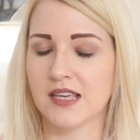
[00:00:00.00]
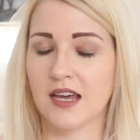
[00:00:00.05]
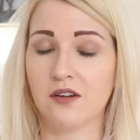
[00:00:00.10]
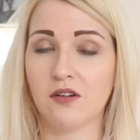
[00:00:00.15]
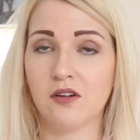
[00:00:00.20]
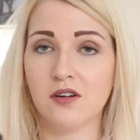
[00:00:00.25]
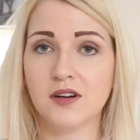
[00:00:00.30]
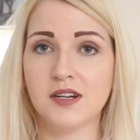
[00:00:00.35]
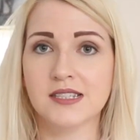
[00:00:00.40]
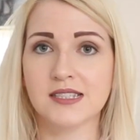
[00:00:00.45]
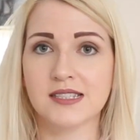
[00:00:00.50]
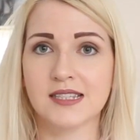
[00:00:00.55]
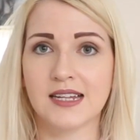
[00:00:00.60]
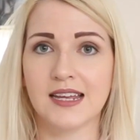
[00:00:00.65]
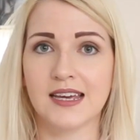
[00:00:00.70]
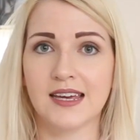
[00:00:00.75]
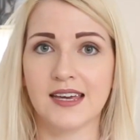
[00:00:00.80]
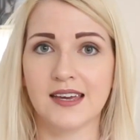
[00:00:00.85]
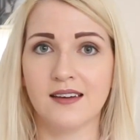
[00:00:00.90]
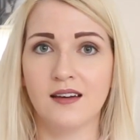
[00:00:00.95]
And
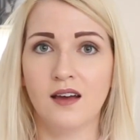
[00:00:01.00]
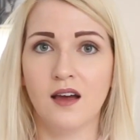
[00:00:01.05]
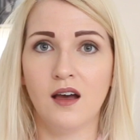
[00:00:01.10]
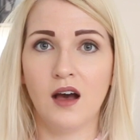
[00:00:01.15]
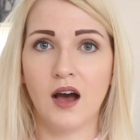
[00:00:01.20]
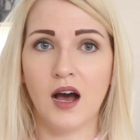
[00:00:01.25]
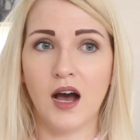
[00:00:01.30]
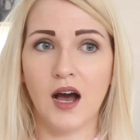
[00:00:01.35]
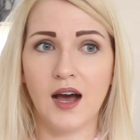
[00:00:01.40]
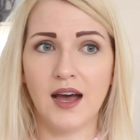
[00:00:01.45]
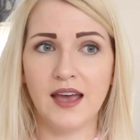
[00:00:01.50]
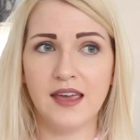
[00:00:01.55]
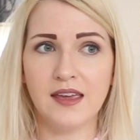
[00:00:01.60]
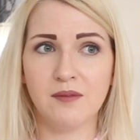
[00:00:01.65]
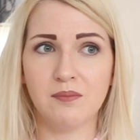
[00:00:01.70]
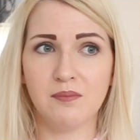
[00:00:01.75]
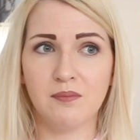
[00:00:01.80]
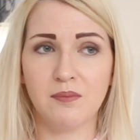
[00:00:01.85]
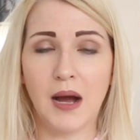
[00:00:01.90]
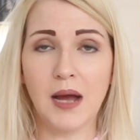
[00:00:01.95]
honestly,
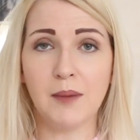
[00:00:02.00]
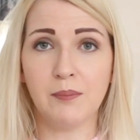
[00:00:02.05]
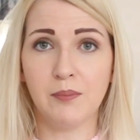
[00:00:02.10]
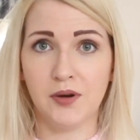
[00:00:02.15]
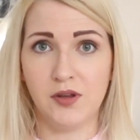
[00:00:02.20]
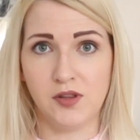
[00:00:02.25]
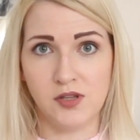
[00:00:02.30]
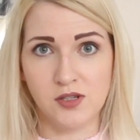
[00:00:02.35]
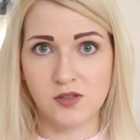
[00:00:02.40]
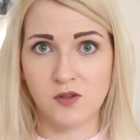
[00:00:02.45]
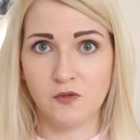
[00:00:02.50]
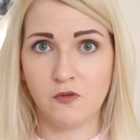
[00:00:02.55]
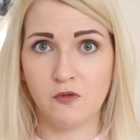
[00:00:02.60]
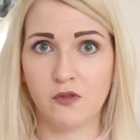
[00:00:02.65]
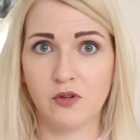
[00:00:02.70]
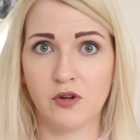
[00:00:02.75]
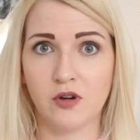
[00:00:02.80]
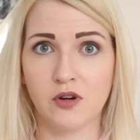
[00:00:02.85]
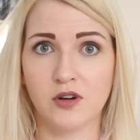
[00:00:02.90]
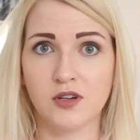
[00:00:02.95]
I put this on
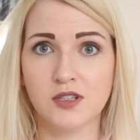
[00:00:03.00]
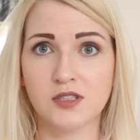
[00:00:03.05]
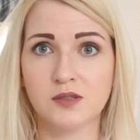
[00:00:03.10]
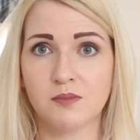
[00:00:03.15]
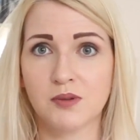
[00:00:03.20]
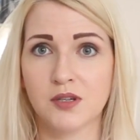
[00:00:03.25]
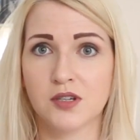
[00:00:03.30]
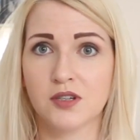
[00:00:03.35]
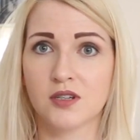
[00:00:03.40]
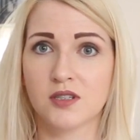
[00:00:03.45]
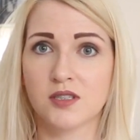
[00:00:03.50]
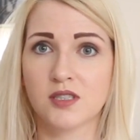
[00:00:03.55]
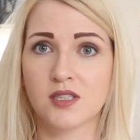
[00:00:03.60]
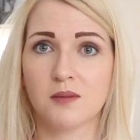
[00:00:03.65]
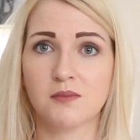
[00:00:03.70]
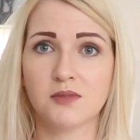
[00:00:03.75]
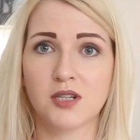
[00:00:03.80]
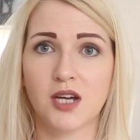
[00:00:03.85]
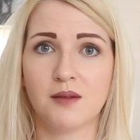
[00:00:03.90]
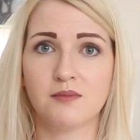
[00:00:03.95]
floors because
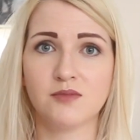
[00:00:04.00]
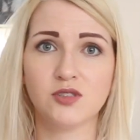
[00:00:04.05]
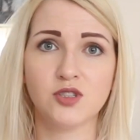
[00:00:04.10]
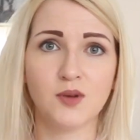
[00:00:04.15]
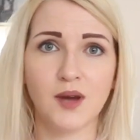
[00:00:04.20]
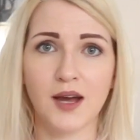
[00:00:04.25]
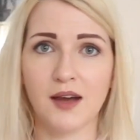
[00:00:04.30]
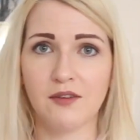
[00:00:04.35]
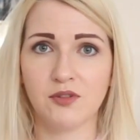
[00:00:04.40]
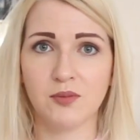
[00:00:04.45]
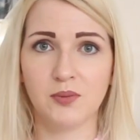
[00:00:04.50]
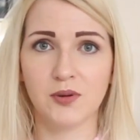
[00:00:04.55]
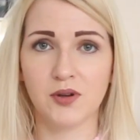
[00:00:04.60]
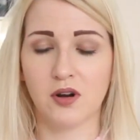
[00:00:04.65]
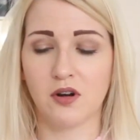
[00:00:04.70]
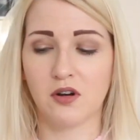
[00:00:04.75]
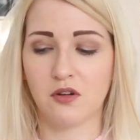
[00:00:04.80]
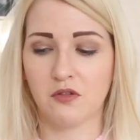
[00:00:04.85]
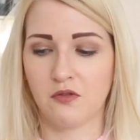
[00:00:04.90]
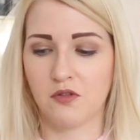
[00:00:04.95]
sometimes you have to put it
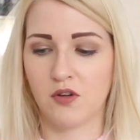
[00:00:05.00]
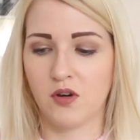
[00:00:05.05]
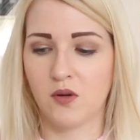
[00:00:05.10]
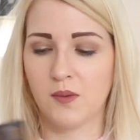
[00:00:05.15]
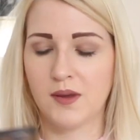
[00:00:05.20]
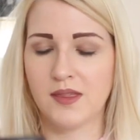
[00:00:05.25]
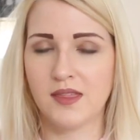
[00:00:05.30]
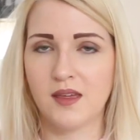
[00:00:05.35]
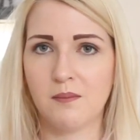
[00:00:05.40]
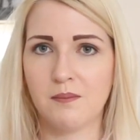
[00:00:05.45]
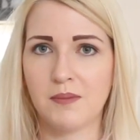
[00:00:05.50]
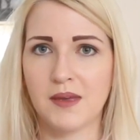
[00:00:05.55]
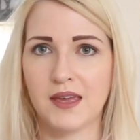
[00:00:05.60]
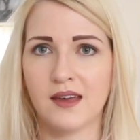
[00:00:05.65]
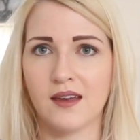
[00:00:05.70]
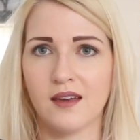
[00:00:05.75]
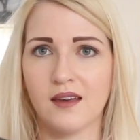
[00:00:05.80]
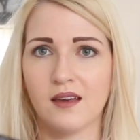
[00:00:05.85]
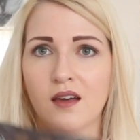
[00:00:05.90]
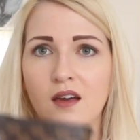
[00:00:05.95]
on a floor. With it
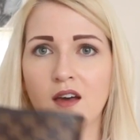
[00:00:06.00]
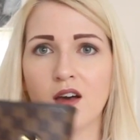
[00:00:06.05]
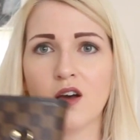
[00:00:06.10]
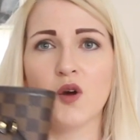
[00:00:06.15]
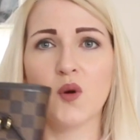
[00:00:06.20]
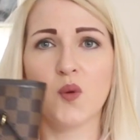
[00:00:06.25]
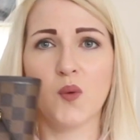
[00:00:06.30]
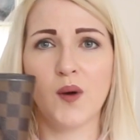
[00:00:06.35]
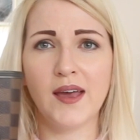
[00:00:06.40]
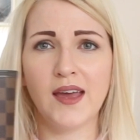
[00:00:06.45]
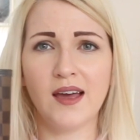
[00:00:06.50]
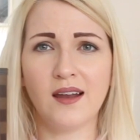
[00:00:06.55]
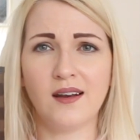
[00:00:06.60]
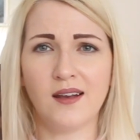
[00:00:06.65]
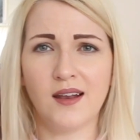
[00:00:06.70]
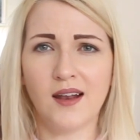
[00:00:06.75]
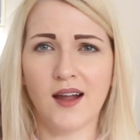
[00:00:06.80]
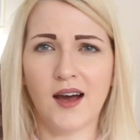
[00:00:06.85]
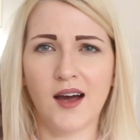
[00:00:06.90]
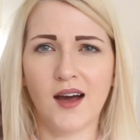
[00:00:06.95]
being quite a
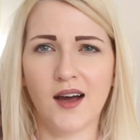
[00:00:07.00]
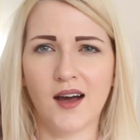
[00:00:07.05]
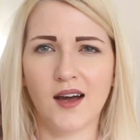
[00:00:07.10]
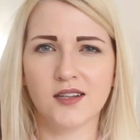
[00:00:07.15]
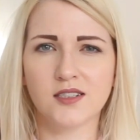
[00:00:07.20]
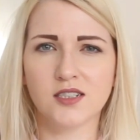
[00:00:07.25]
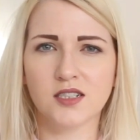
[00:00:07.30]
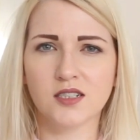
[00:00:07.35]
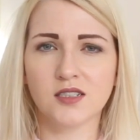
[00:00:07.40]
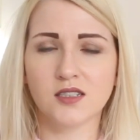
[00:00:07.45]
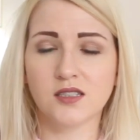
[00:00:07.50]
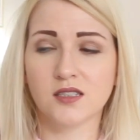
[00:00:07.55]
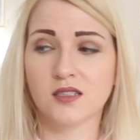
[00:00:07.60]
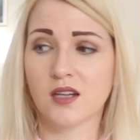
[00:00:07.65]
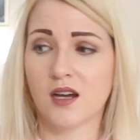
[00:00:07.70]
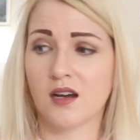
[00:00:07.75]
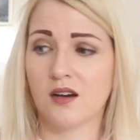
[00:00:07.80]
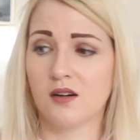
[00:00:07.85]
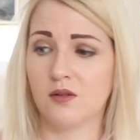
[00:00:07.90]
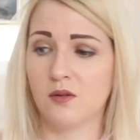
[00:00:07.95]
large
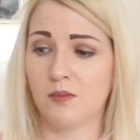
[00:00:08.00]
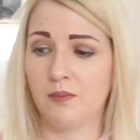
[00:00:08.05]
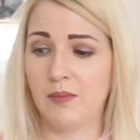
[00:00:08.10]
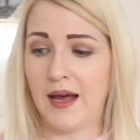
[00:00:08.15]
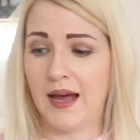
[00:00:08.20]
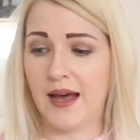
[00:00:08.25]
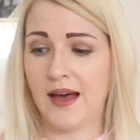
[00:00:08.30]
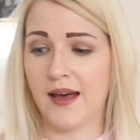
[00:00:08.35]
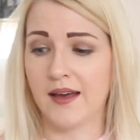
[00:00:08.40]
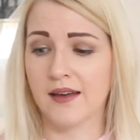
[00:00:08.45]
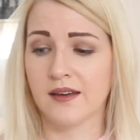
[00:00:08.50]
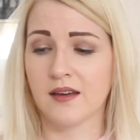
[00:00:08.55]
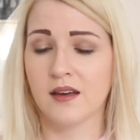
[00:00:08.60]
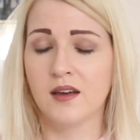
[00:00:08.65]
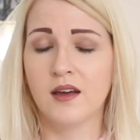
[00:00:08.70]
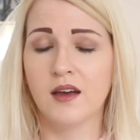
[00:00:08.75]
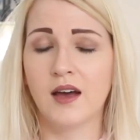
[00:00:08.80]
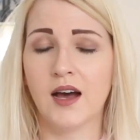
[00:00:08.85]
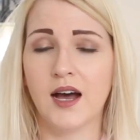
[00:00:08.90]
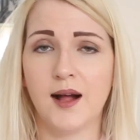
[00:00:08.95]
style bag,
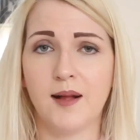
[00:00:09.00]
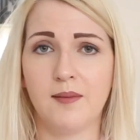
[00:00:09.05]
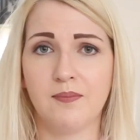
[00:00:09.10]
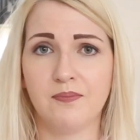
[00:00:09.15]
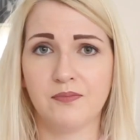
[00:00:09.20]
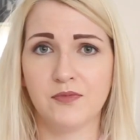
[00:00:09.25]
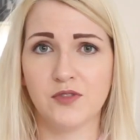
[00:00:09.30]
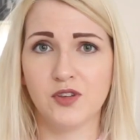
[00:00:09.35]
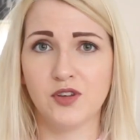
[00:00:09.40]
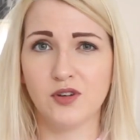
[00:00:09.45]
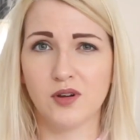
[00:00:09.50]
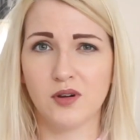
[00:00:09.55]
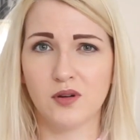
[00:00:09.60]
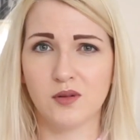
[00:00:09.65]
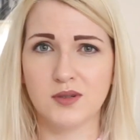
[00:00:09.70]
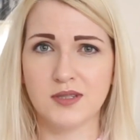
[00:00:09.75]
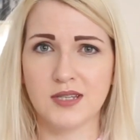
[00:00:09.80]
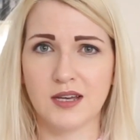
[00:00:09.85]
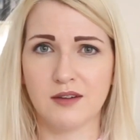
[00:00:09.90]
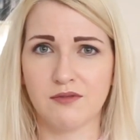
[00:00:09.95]
you don't
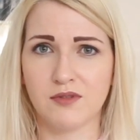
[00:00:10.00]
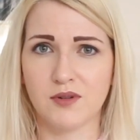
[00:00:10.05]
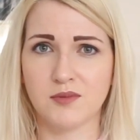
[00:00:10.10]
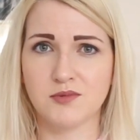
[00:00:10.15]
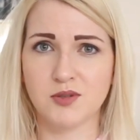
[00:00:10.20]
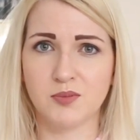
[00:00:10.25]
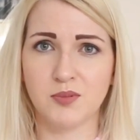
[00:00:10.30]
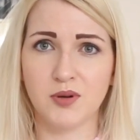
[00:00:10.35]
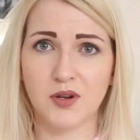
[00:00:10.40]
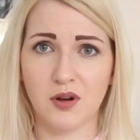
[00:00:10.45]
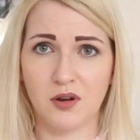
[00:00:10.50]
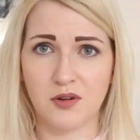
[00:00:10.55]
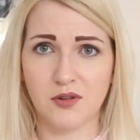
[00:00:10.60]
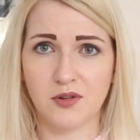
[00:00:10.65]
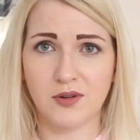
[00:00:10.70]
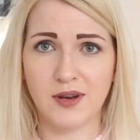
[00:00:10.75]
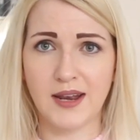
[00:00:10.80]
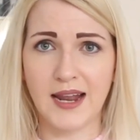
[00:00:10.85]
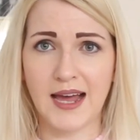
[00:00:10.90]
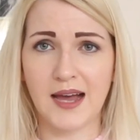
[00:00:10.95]
always have room to put it on
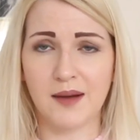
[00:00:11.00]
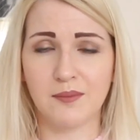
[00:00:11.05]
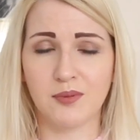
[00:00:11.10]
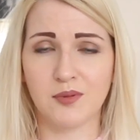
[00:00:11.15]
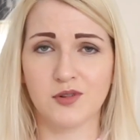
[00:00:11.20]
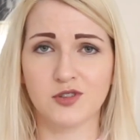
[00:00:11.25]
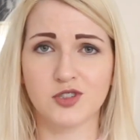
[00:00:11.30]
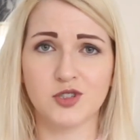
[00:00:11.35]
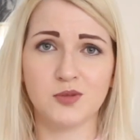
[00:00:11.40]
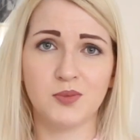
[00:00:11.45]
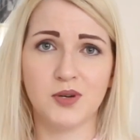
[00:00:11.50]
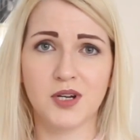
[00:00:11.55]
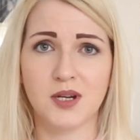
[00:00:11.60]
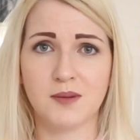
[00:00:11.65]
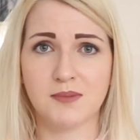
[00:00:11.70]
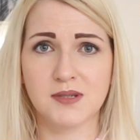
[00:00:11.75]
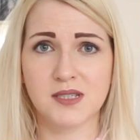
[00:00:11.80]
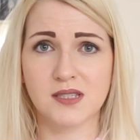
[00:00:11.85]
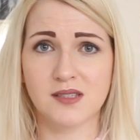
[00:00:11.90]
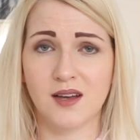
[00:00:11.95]
your lap or to put it
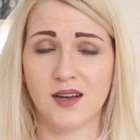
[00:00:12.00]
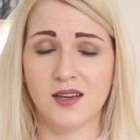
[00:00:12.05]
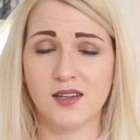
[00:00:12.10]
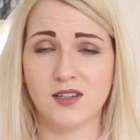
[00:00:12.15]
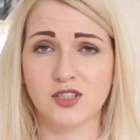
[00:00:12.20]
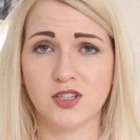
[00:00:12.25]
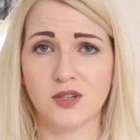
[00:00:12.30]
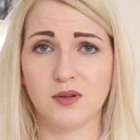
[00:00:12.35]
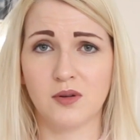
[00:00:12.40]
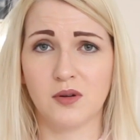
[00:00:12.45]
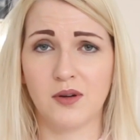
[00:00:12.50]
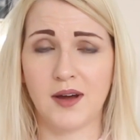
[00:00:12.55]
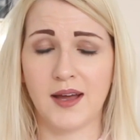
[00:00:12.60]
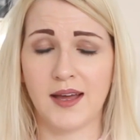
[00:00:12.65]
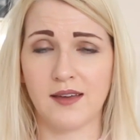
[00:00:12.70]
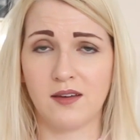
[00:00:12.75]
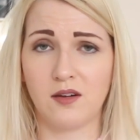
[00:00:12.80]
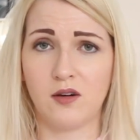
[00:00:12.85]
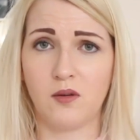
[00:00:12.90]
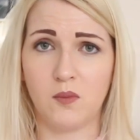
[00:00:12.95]
beside you or
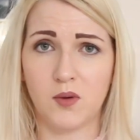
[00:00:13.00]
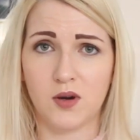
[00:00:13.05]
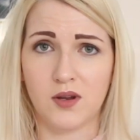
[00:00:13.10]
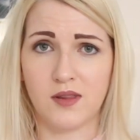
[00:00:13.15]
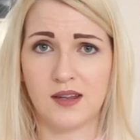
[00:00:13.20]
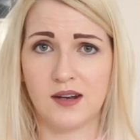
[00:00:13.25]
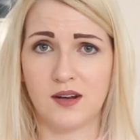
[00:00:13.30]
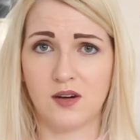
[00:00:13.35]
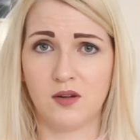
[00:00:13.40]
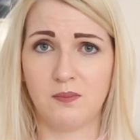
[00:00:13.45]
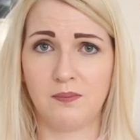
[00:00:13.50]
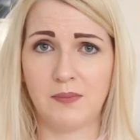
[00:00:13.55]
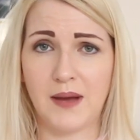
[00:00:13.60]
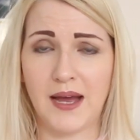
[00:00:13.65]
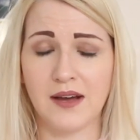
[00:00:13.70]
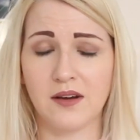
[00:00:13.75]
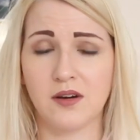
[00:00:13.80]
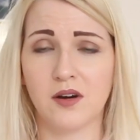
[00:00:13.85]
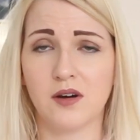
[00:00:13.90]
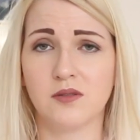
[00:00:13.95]
hang it on one of the little
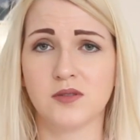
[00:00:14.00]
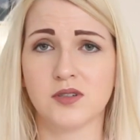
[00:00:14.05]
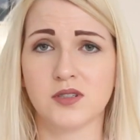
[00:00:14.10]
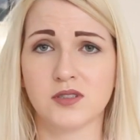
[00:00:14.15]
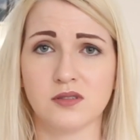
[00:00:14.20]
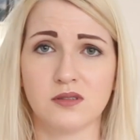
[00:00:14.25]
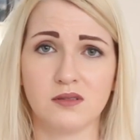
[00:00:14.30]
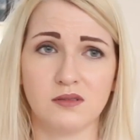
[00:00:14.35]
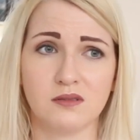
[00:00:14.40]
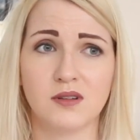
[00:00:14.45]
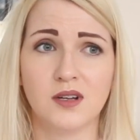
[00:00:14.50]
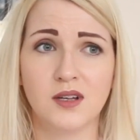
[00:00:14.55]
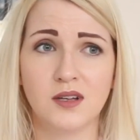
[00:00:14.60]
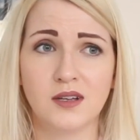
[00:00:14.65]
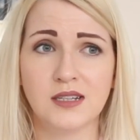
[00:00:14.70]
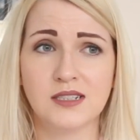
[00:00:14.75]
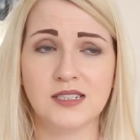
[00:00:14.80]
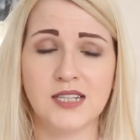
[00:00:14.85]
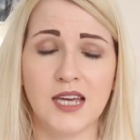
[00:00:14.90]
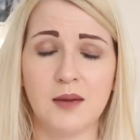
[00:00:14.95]
bag holders or
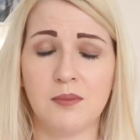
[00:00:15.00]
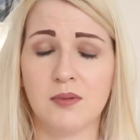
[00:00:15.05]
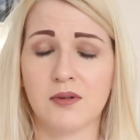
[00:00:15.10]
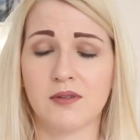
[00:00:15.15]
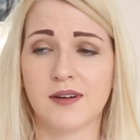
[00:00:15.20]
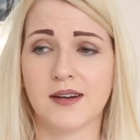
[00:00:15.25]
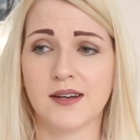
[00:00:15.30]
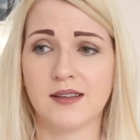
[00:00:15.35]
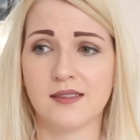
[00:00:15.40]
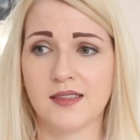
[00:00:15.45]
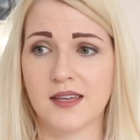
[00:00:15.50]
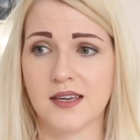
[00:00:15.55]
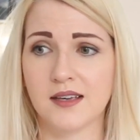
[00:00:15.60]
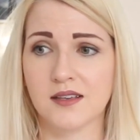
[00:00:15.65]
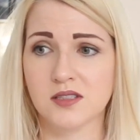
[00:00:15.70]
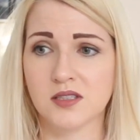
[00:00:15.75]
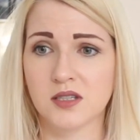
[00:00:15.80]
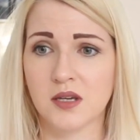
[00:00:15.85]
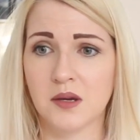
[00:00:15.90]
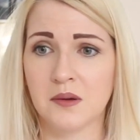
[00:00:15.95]
table or anything,
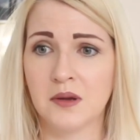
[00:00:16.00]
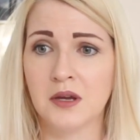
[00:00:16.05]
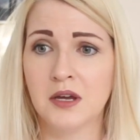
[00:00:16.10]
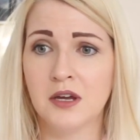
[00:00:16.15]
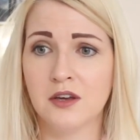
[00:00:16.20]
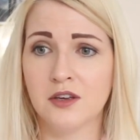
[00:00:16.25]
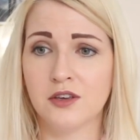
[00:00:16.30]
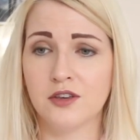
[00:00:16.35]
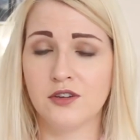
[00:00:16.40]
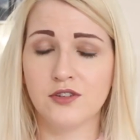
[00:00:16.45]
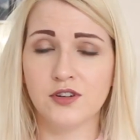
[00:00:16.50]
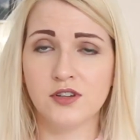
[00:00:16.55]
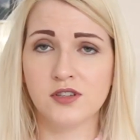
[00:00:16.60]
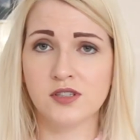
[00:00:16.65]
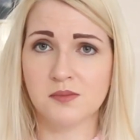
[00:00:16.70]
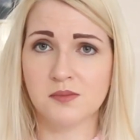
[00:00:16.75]
so you do